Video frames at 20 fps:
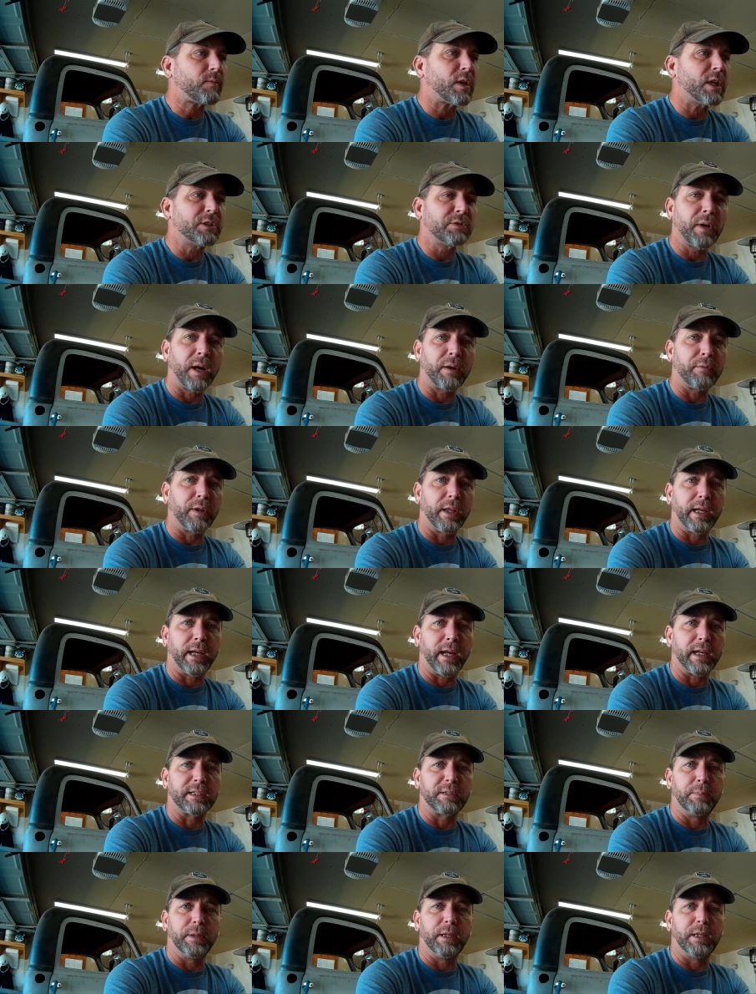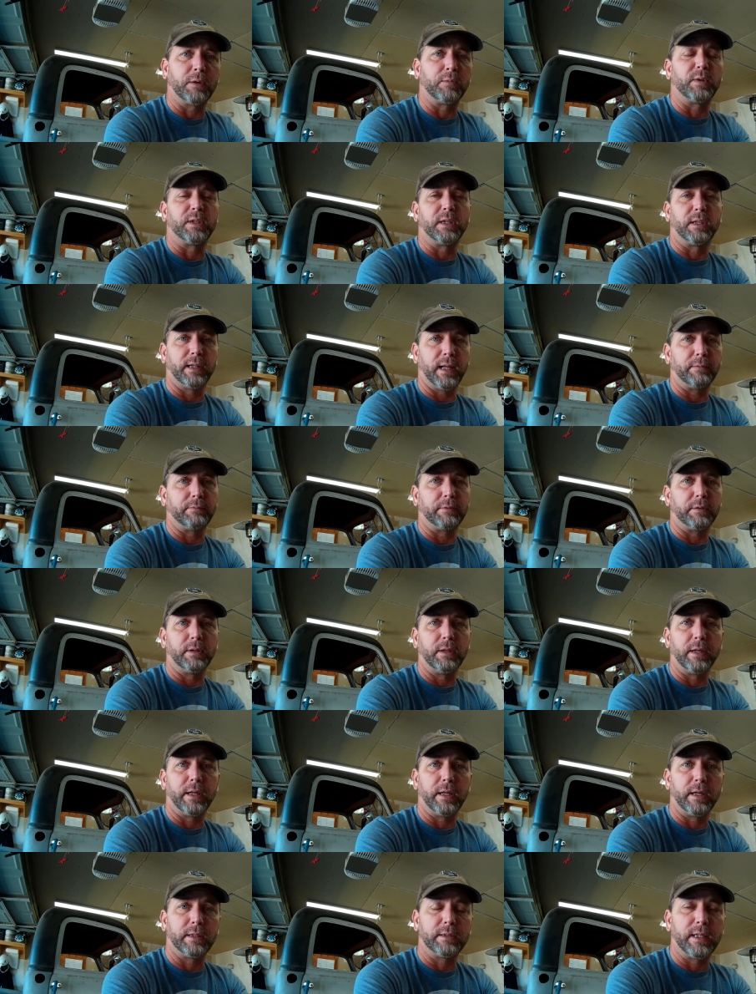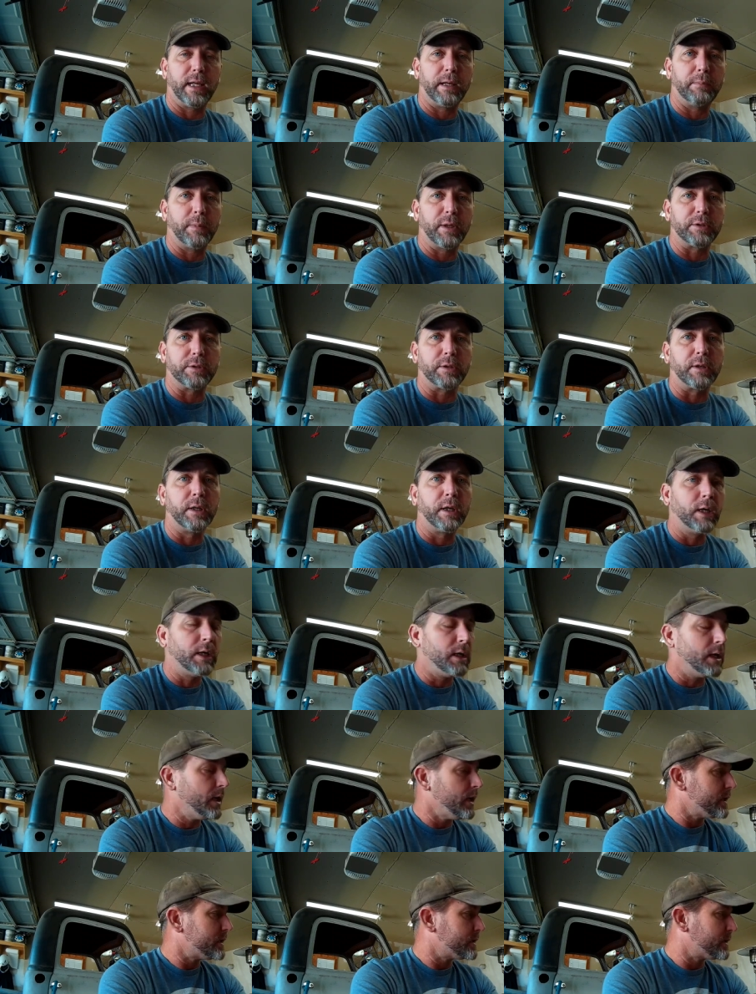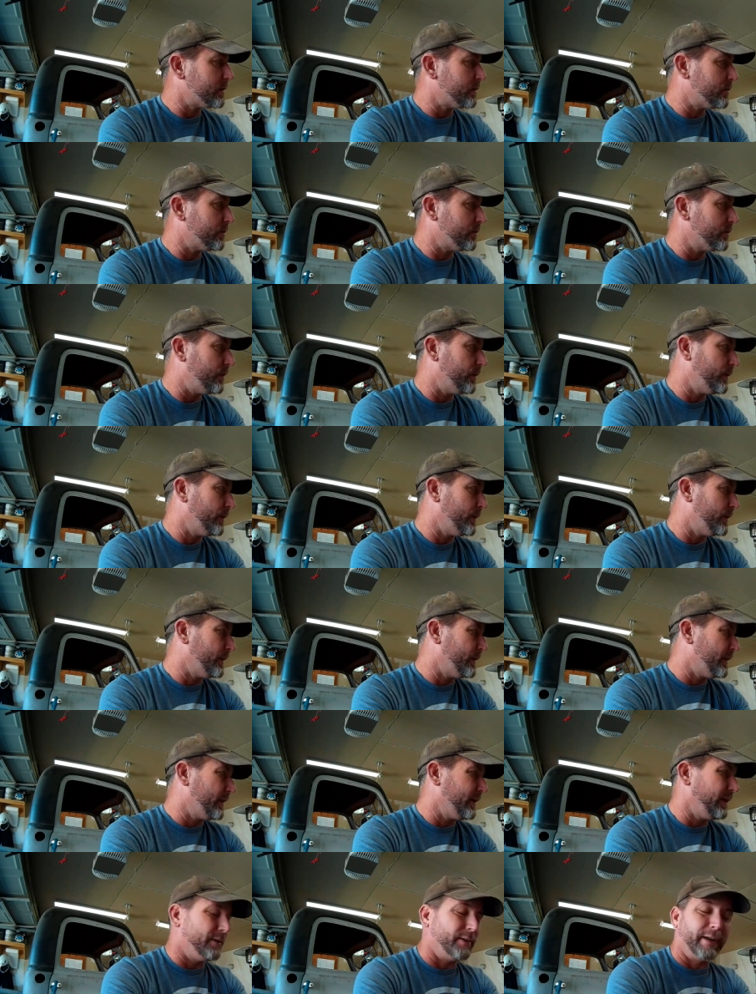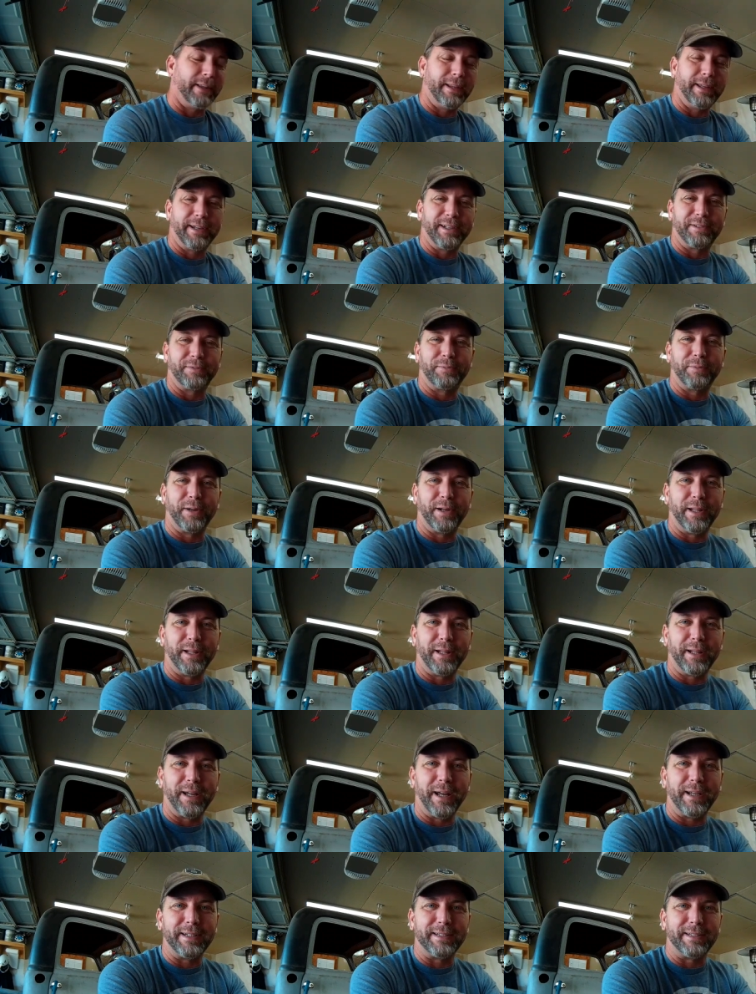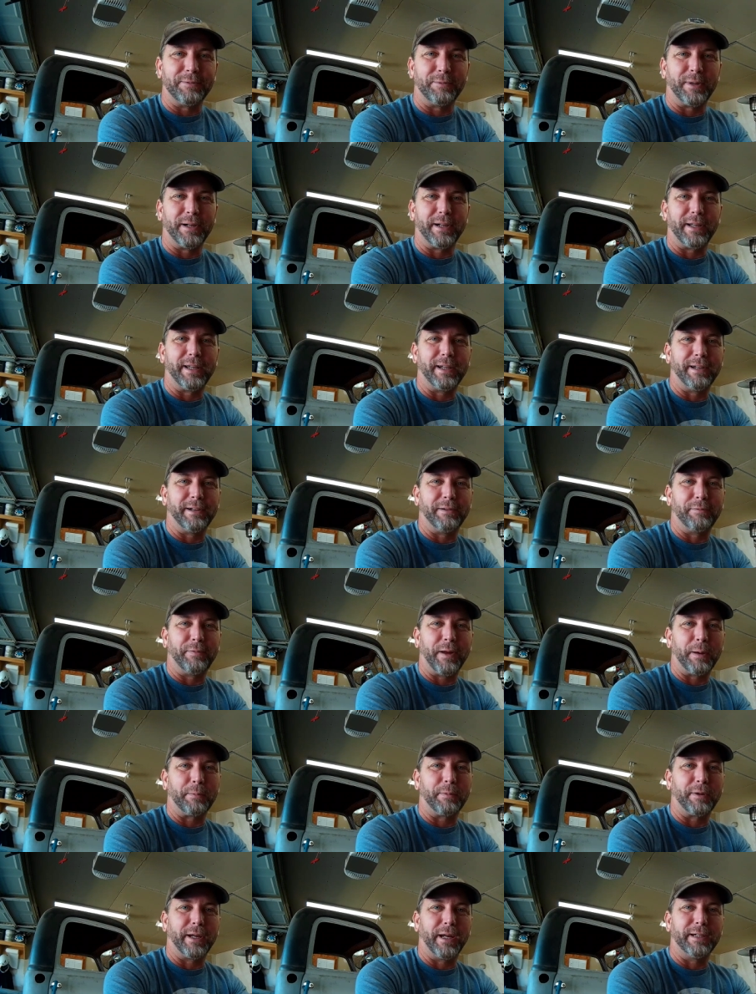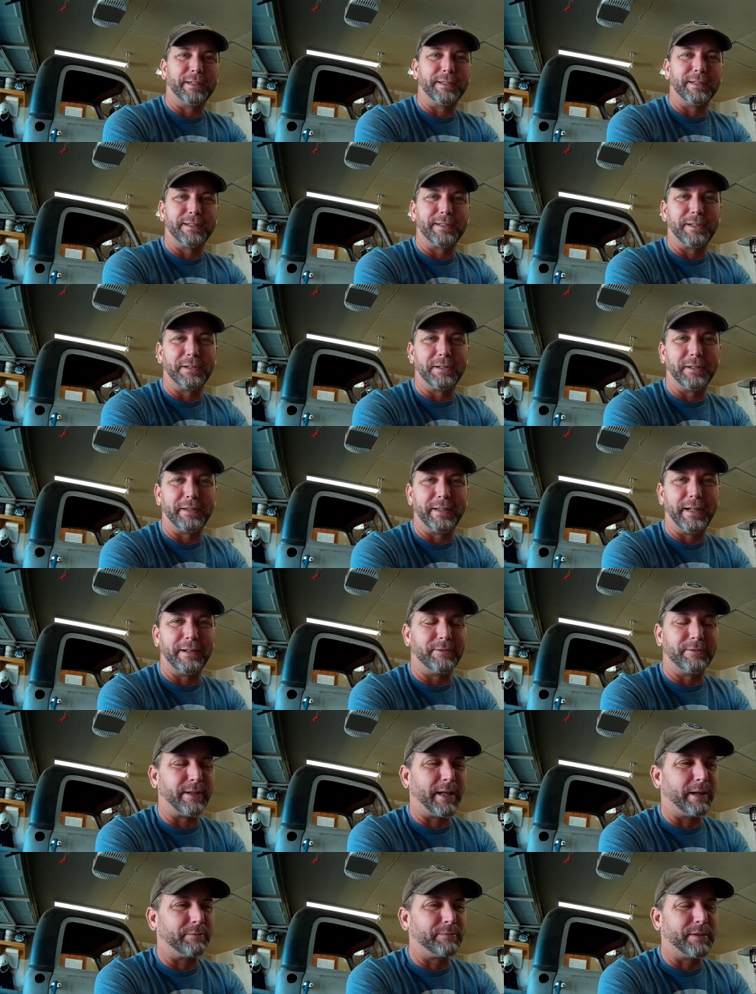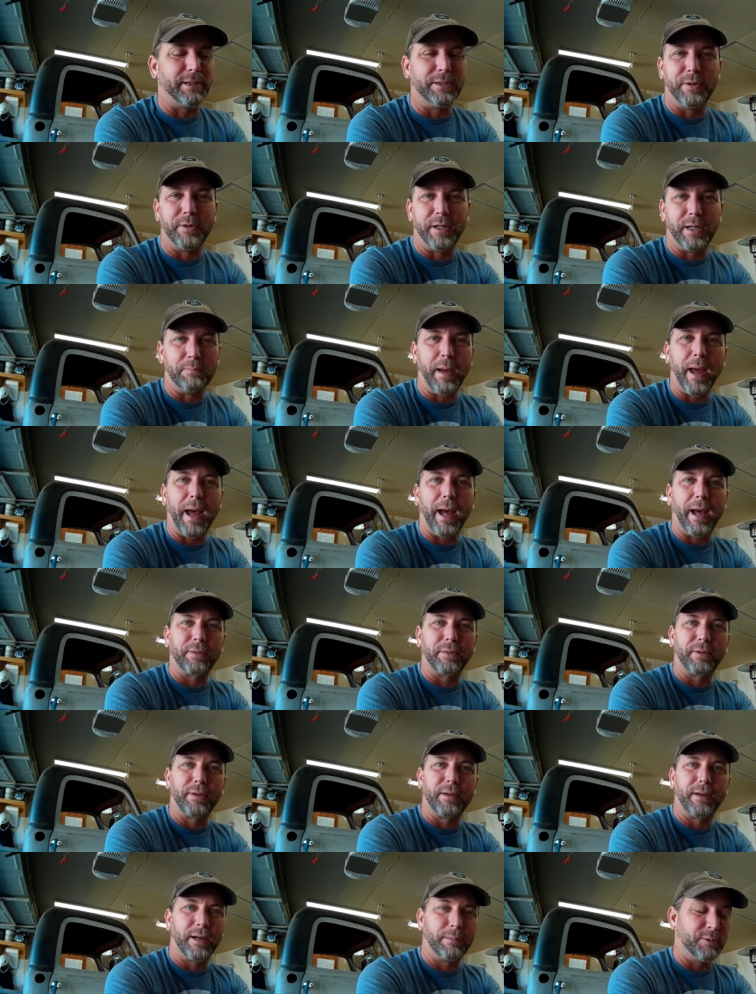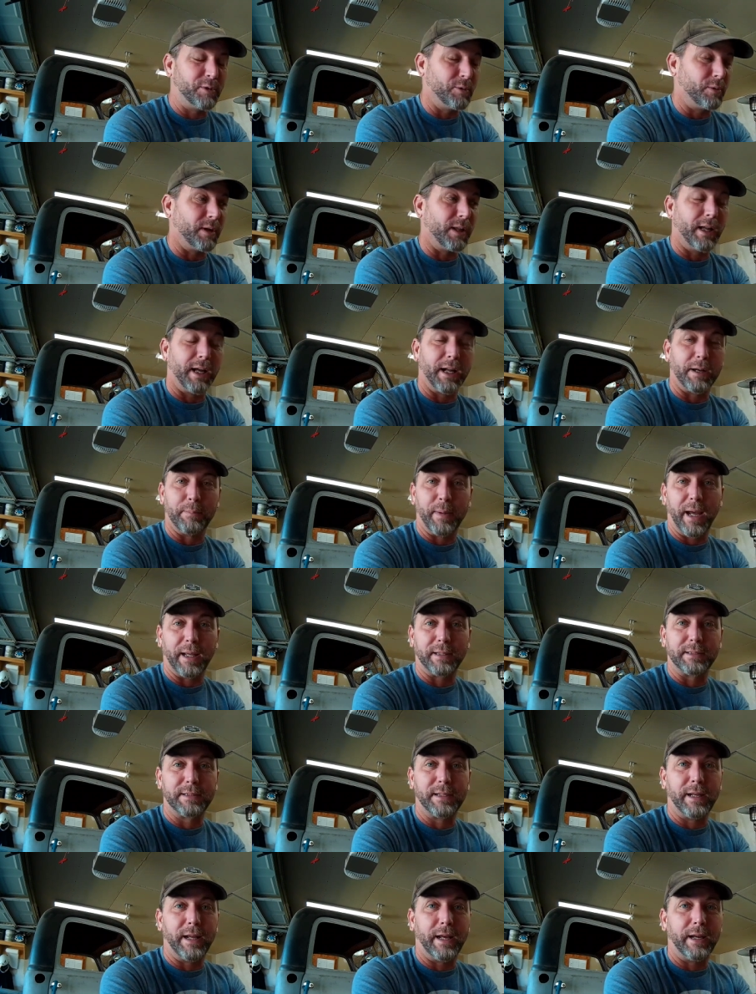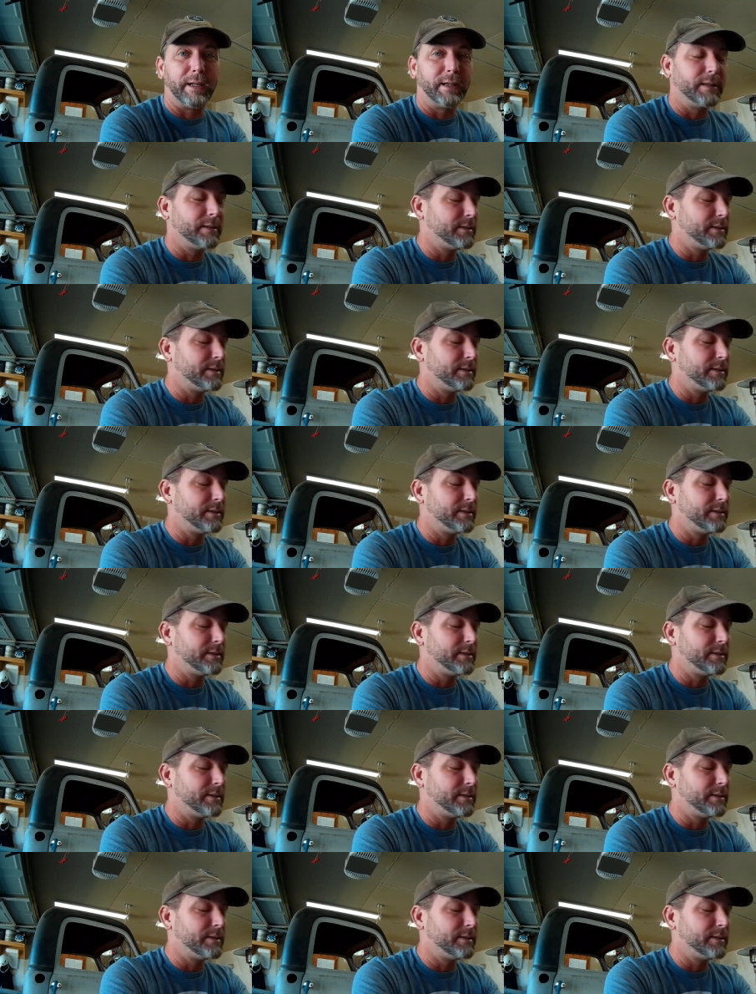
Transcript: So everything has to be done with a level and a tape measure. So, you know, I think it's funny, the guys that want to get into fabrication so that they don't have to do any math. I'm doing a lot of math today.